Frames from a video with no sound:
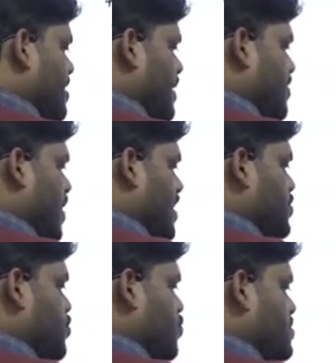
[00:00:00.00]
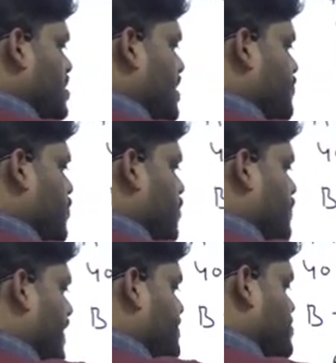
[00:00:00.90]
by 1, 2, 3, 4,
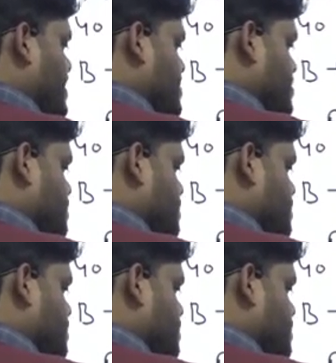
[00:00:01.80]
5, 6.